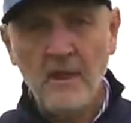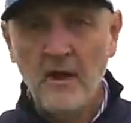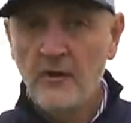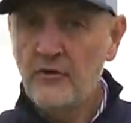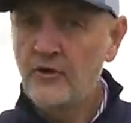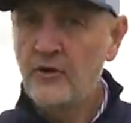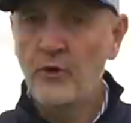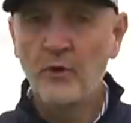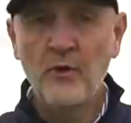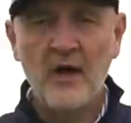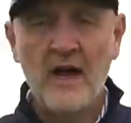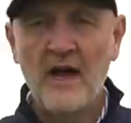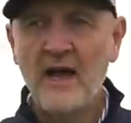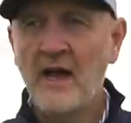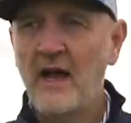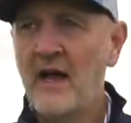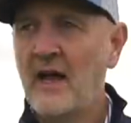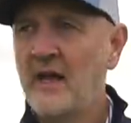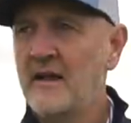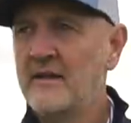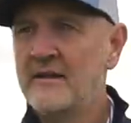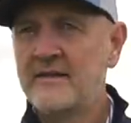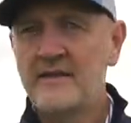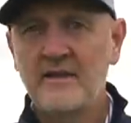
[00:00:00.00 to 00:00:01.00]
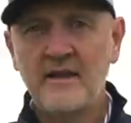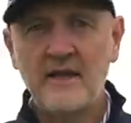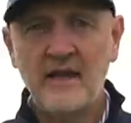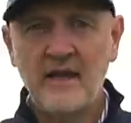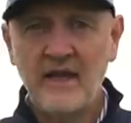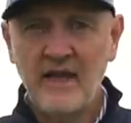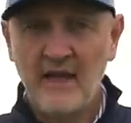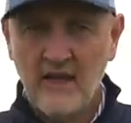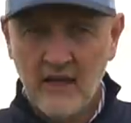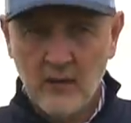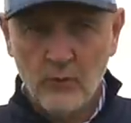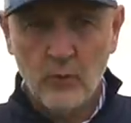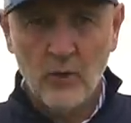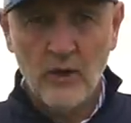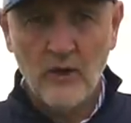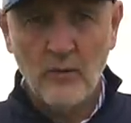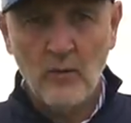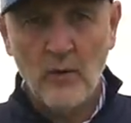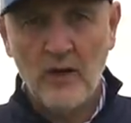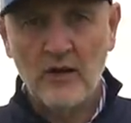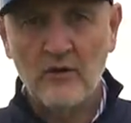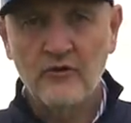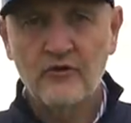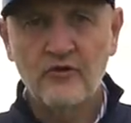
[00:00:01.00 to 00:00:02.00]
two nine irons equally
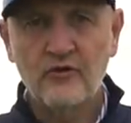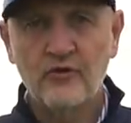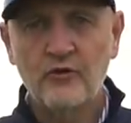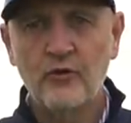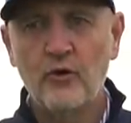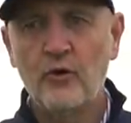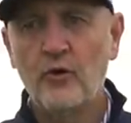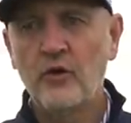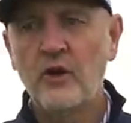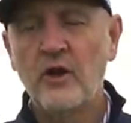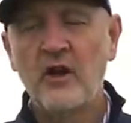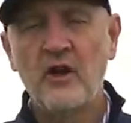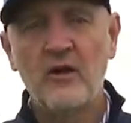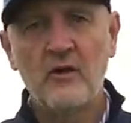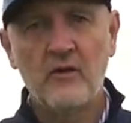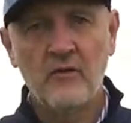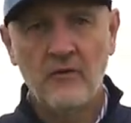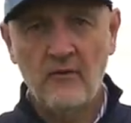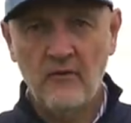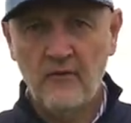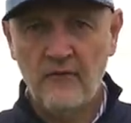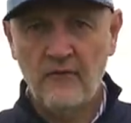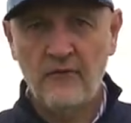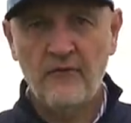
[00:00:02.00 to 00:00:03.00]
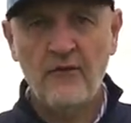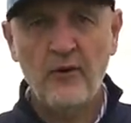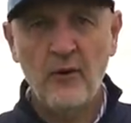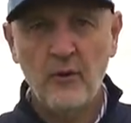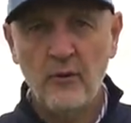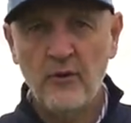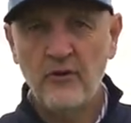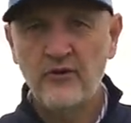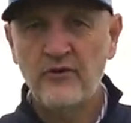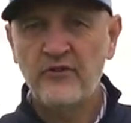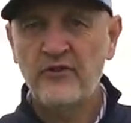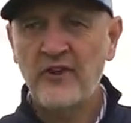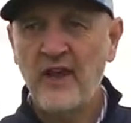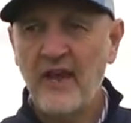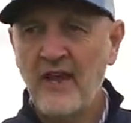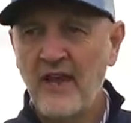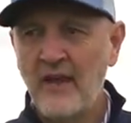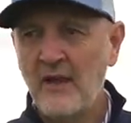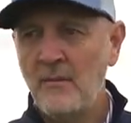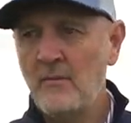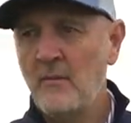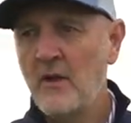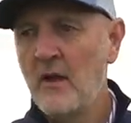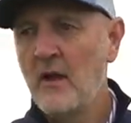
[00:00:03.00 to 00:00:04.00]
well struck flew the
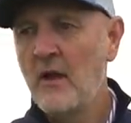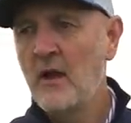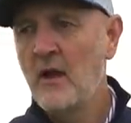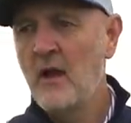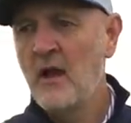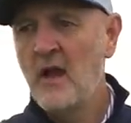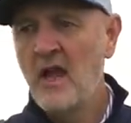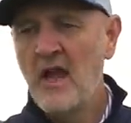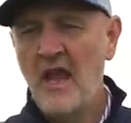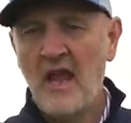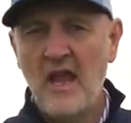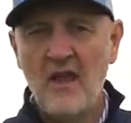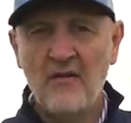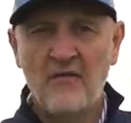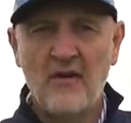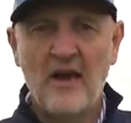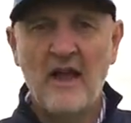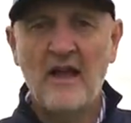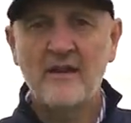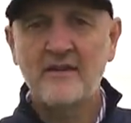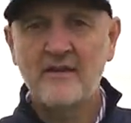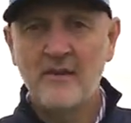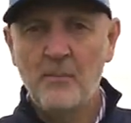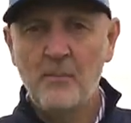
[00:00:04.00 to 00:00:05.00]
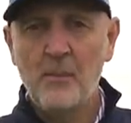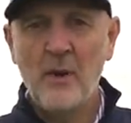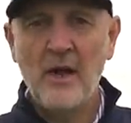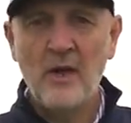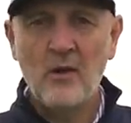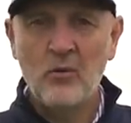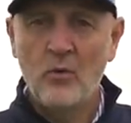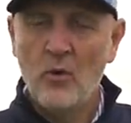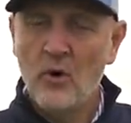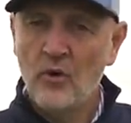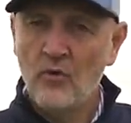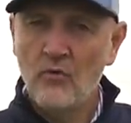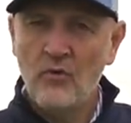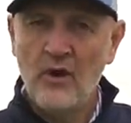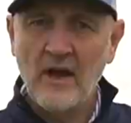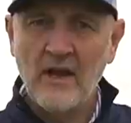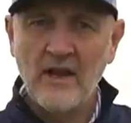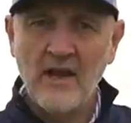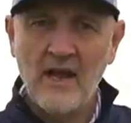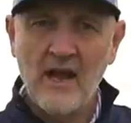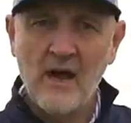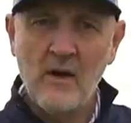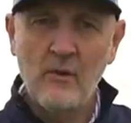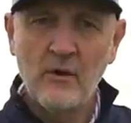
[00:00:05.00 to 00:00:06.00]
same. If I had to pick one right
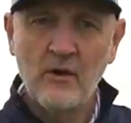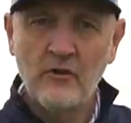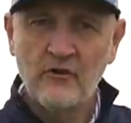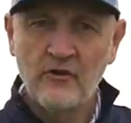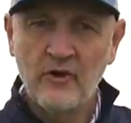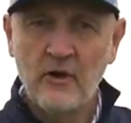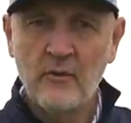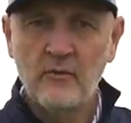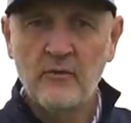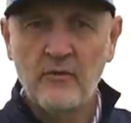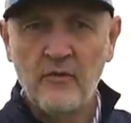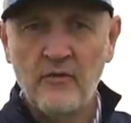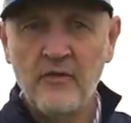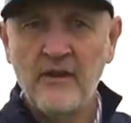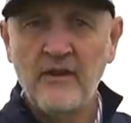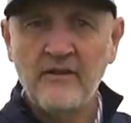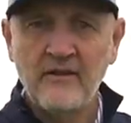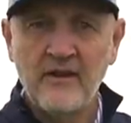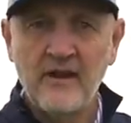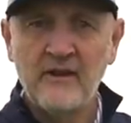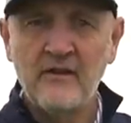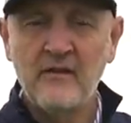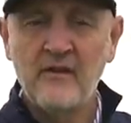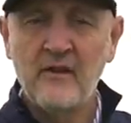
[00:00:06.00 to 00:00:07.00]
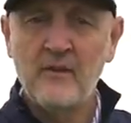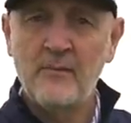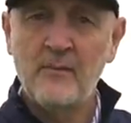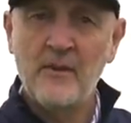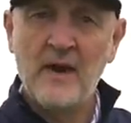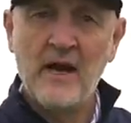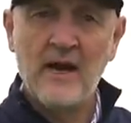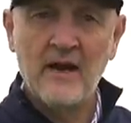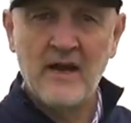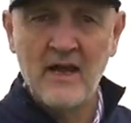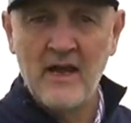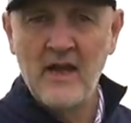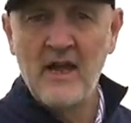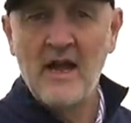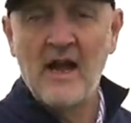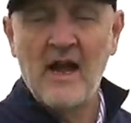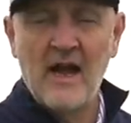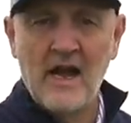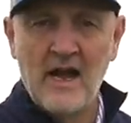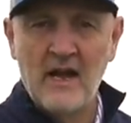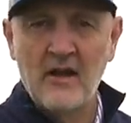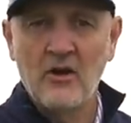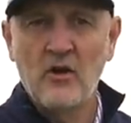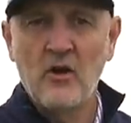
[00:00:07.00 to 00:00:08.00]
now in terms of this end of the bag,
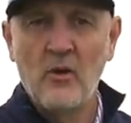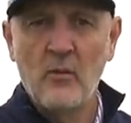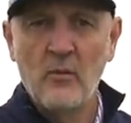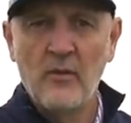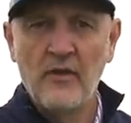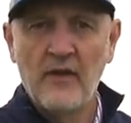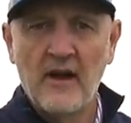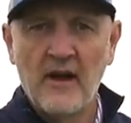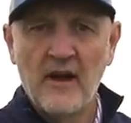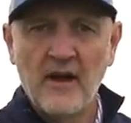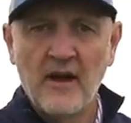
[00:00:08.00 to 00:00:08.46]
I'd have gone with that